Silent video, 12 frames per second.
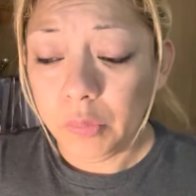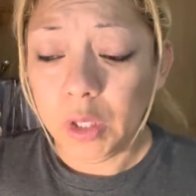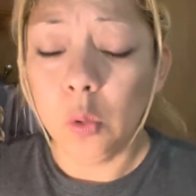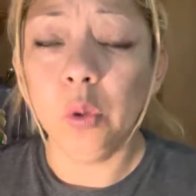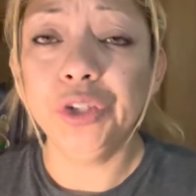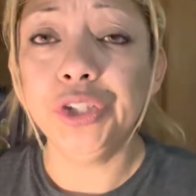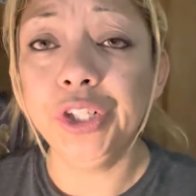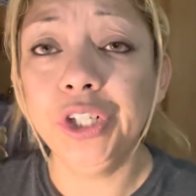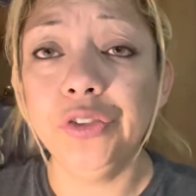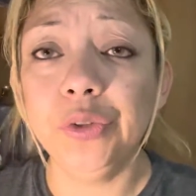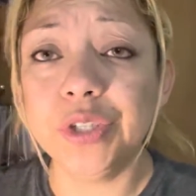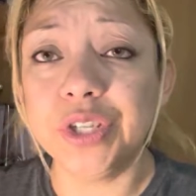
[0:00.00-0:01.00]
what you're going to
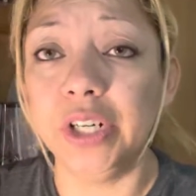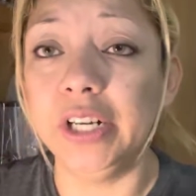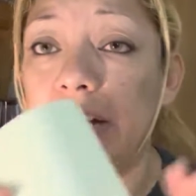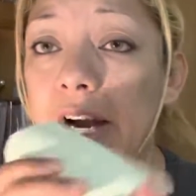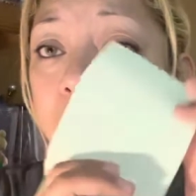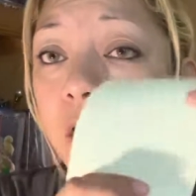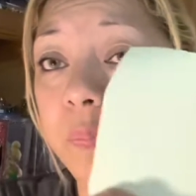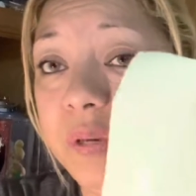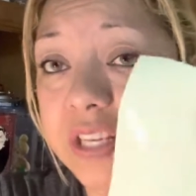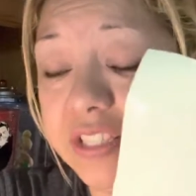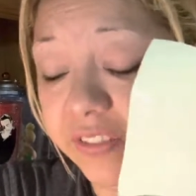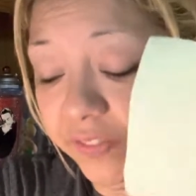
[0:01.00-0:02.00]
do is you're going to cut out a
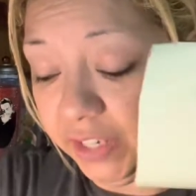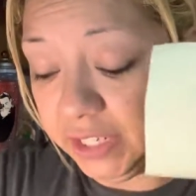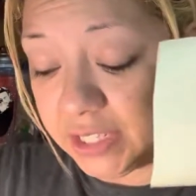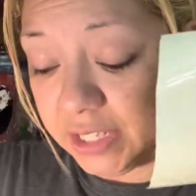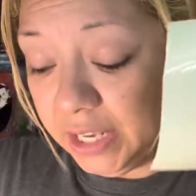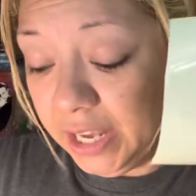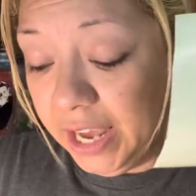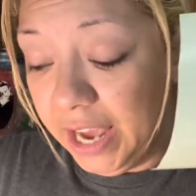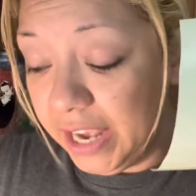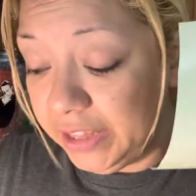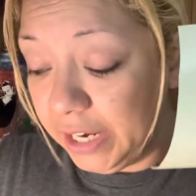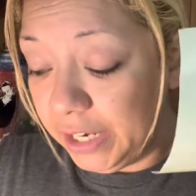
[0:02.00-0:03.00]
piece of it,
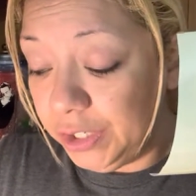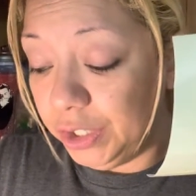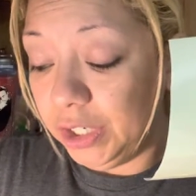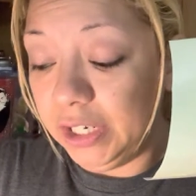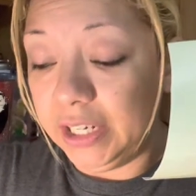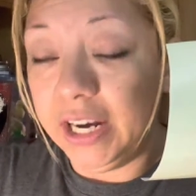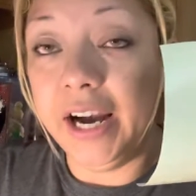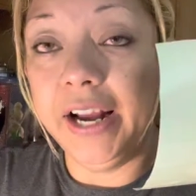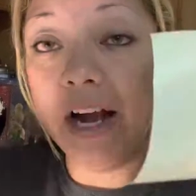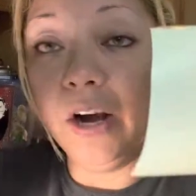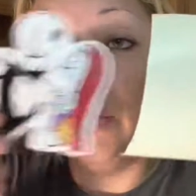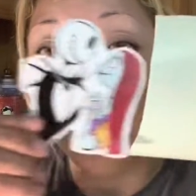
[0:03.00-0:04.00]
and then you're going to cut
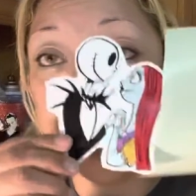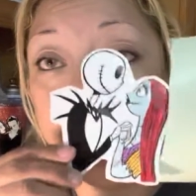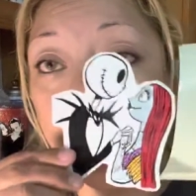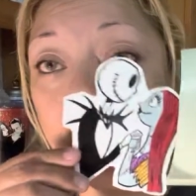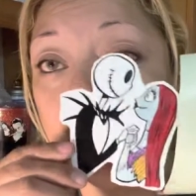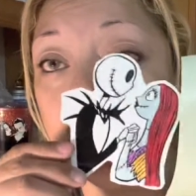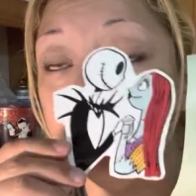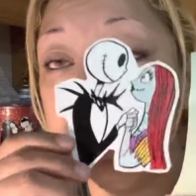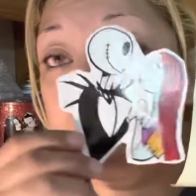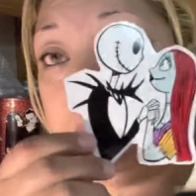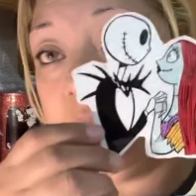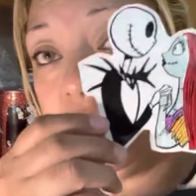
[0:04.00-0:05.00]
out your
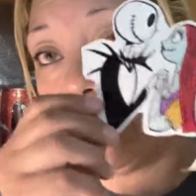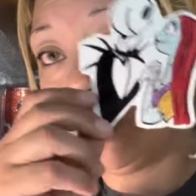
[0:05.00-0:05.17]
image,